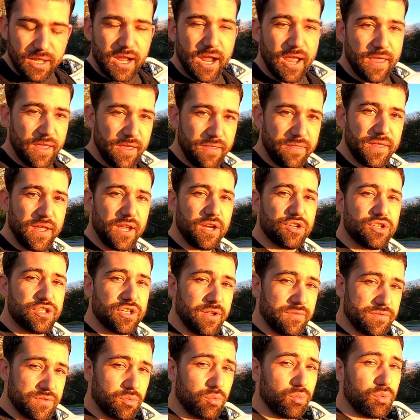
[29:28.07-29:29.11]
and that thing
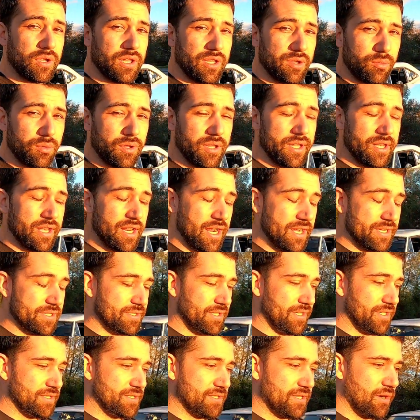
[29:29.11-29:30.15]
shifts really, really
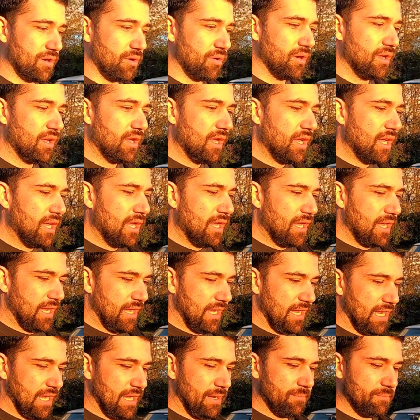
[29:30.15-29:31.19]
nicely. So
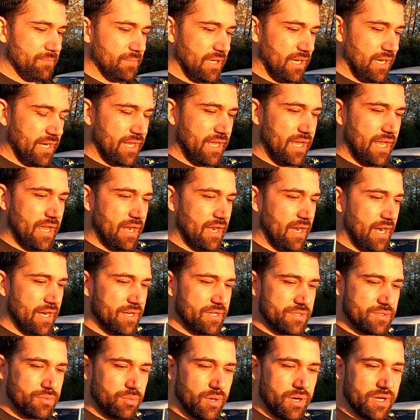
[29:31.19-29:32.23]
again, I
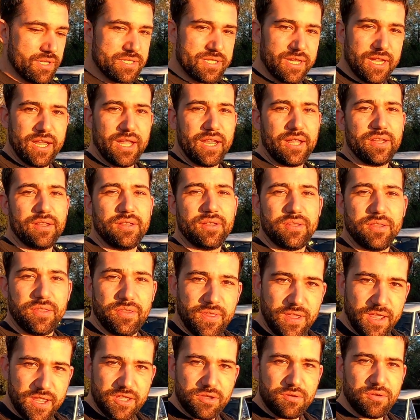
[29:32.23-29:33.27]
just want to say
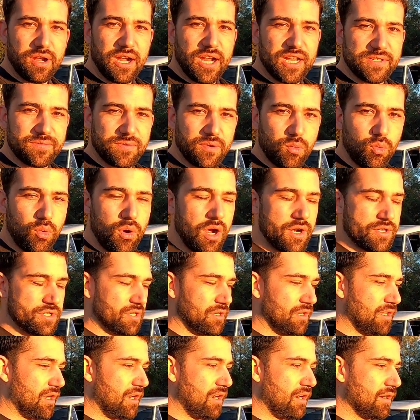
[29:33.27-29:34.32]
thank you guys for watching
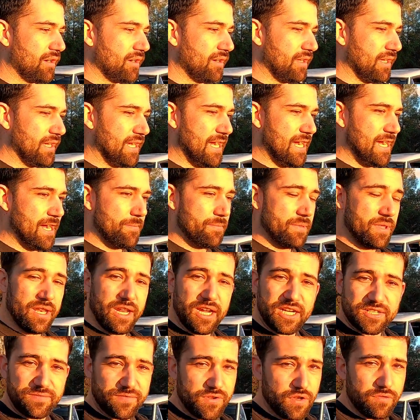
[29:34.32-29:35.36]
along. The
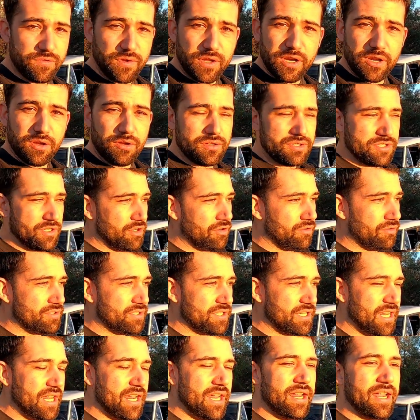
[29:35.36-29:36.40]
next few videos you'll
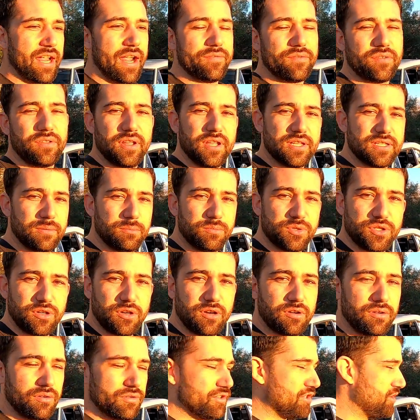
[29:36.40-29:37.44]
see after this, I'm
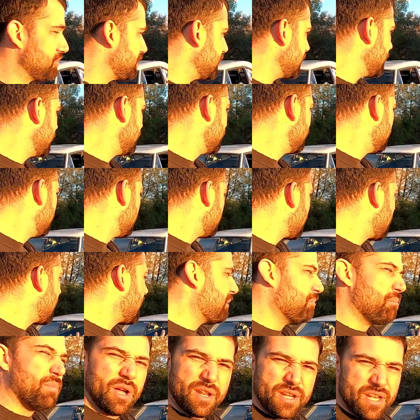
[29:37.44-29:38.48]
sure you'll just be kind
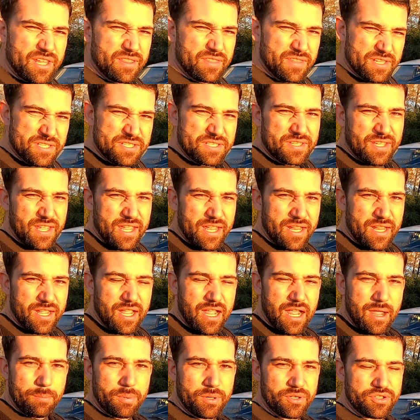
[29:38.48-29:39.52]
of buttoning this thing
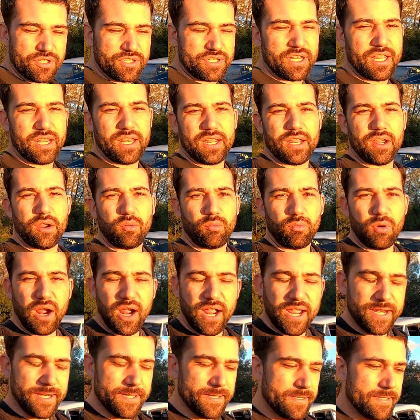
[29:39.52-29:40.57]
up and just getting it
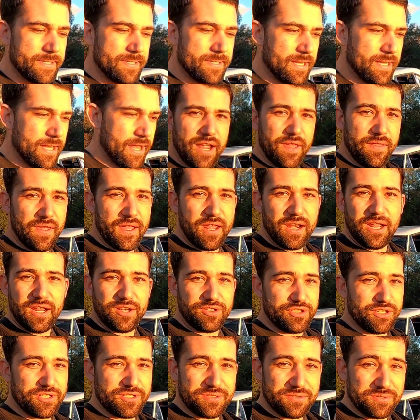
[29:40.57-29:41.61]
right. And
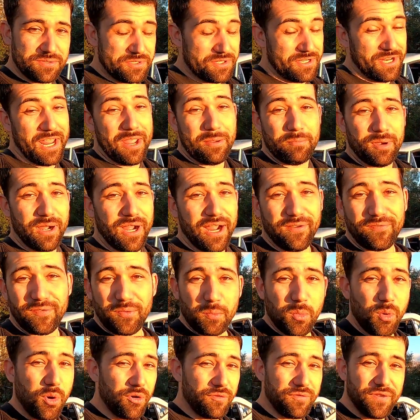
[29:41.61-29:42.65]
then just stand by for
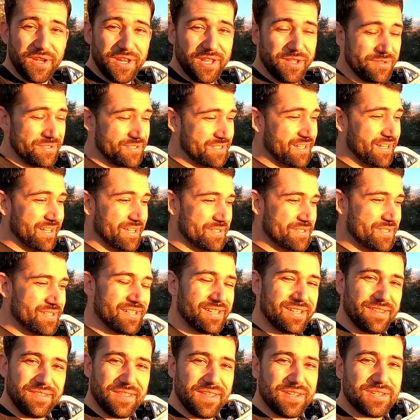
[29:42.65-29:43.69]
more videos, because
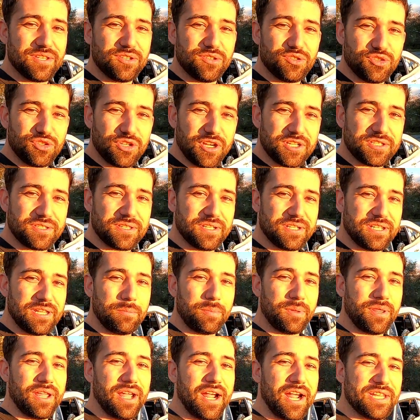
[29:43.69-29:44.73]
this is just the
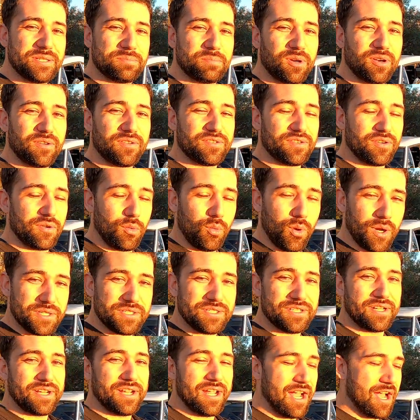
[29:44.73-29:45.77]
tip of the iceberg to
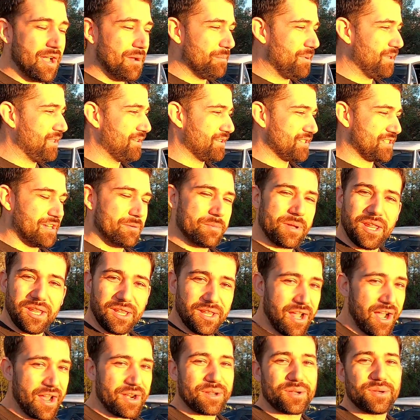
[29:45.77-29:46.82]
what's to come. There's gonna be a
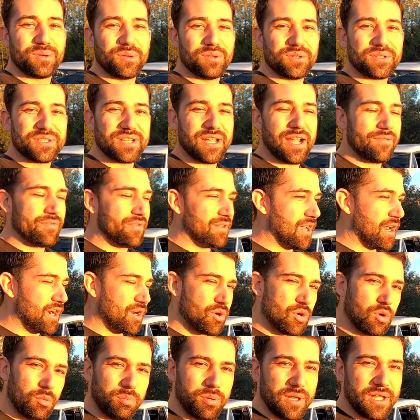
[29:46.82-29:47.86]
lot of cool stuff, a lot of
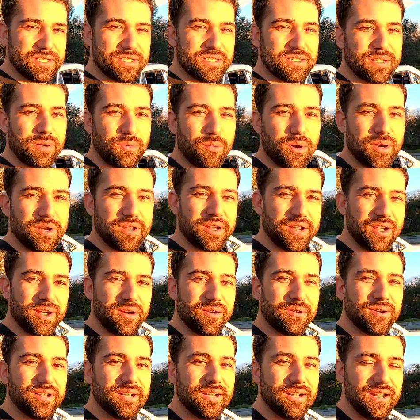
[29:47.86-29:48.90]
cool places I wanna
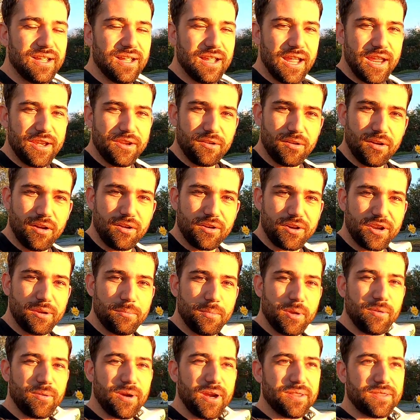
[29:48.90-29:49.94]
go, and you're all gonna
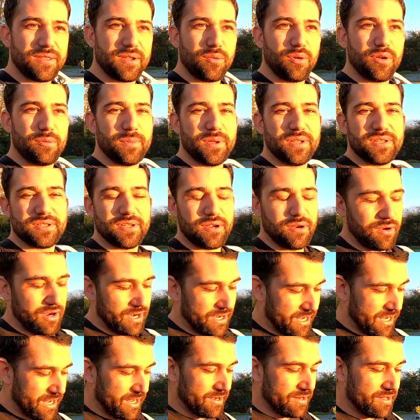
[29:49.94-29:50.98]
be right there with me. So
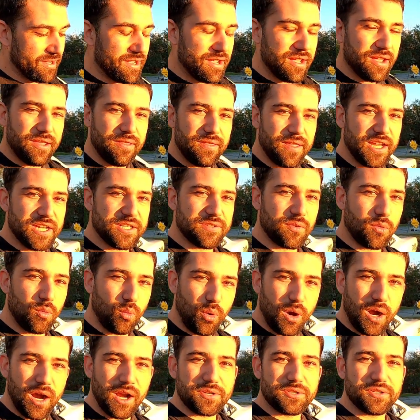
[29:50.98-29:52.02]
again, thanks for
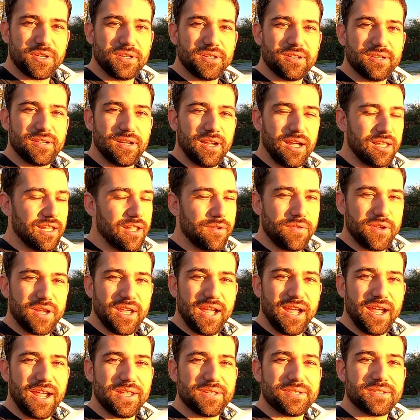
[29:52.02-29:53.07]
watching. I love you
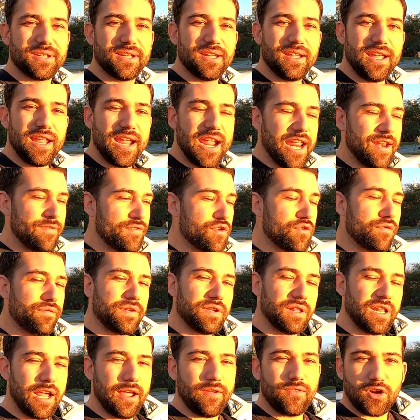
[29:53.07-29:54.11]
guys. And if you
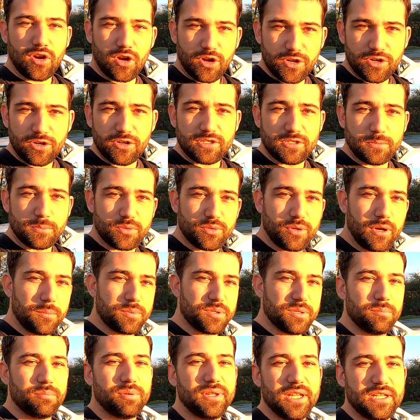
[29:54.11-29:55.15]
feel I've earned your
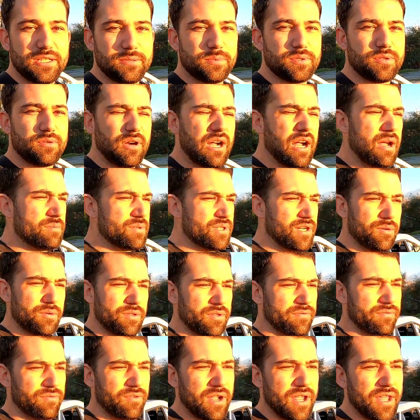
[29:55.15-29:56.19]
subscription, please subscribe, share it with
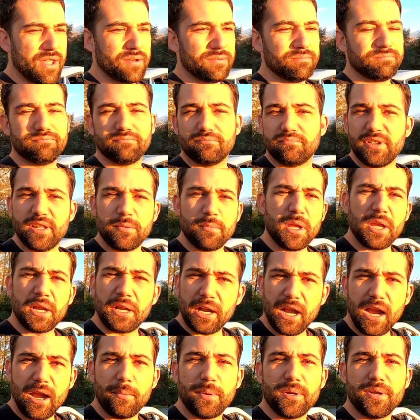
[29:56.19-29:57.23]
a friend, leave me a
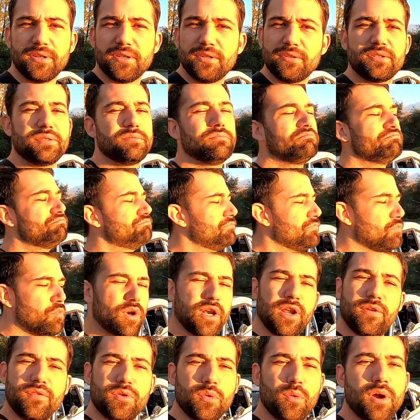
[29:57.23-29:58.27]
comment, do
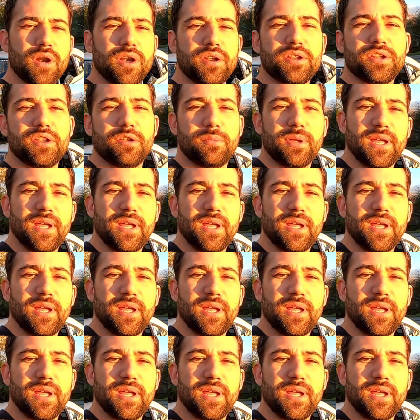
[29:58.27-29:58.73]
whatever you wanna do,